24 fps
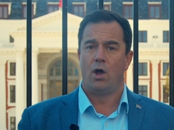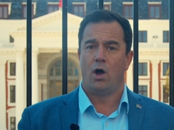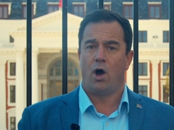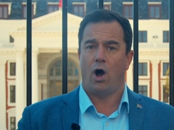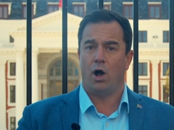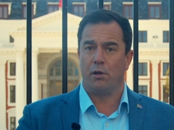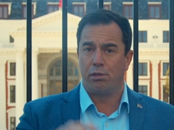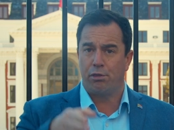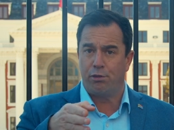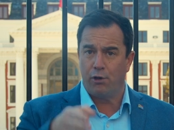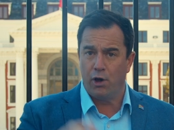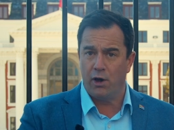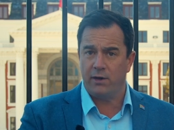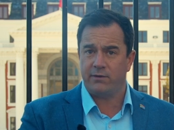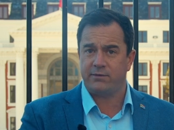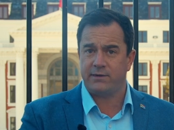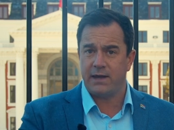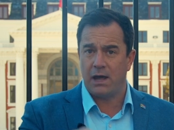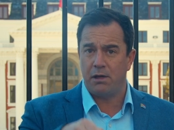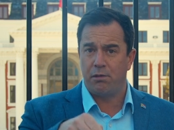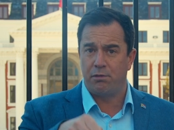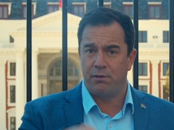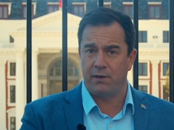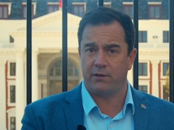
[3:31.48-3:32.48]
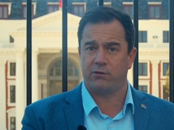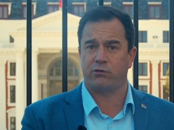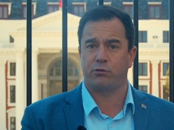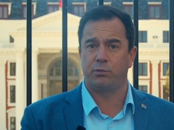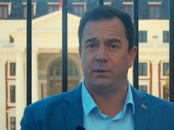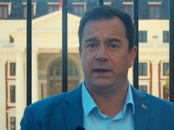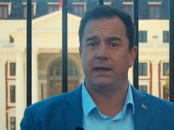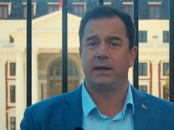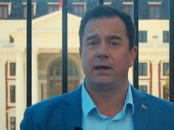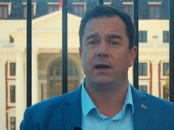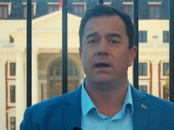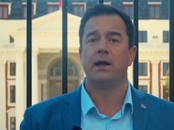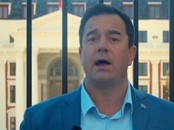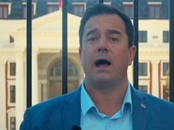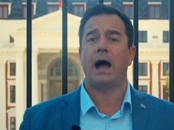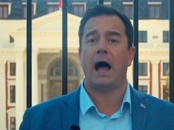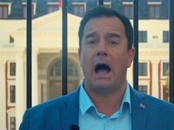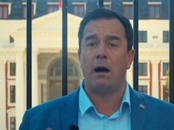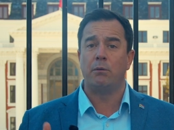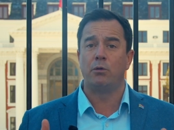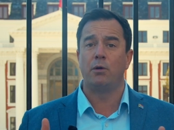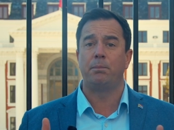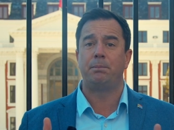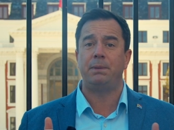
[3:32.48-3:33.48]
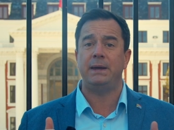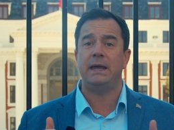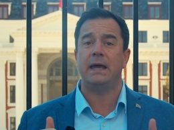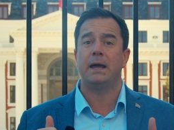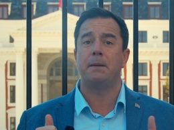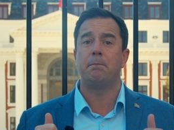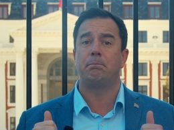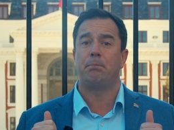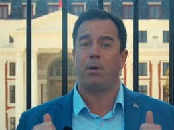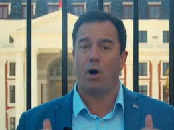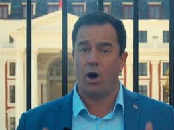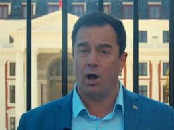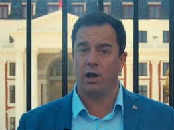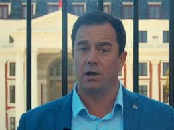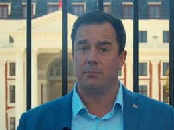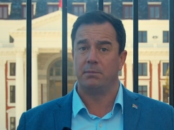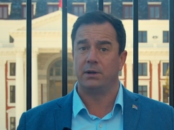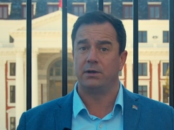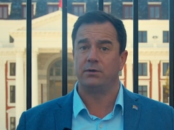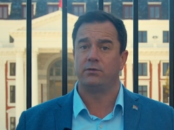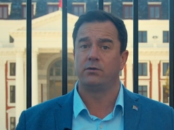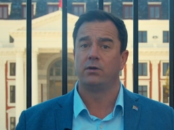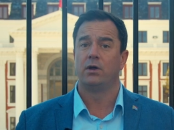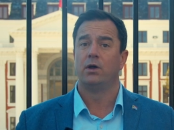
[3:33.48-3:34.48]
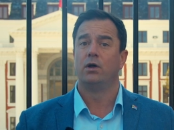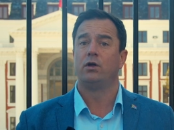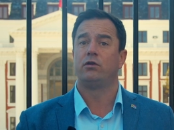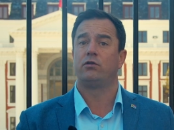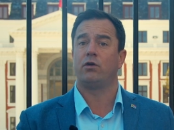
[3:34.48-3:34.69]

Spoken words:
On Thursday this week, I will be in Parliament